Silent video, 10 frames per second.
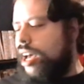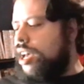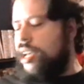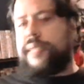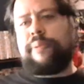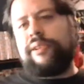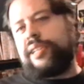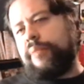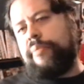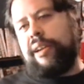I
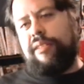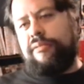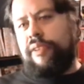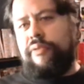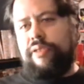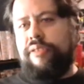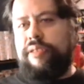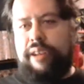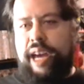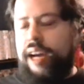suppose I better review
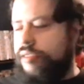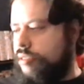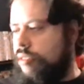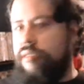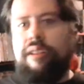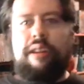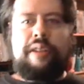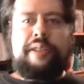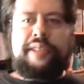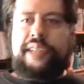the actual
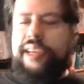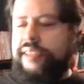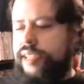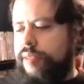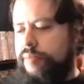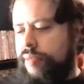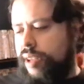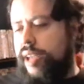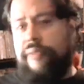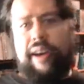season
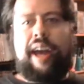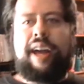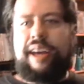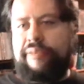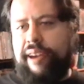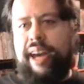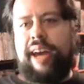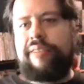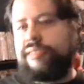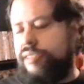if I
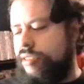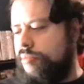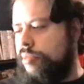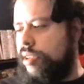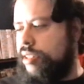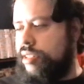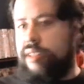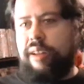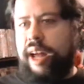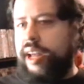have to, but
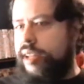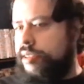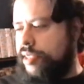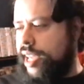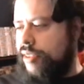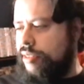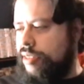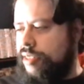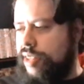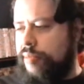I just can't
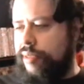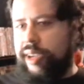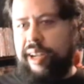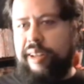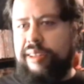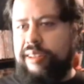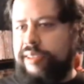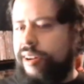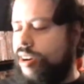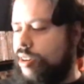stop looking at
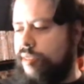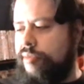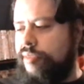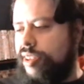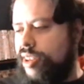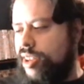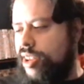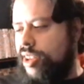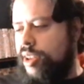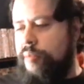this art.
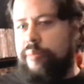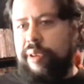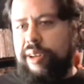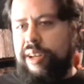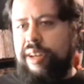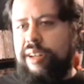But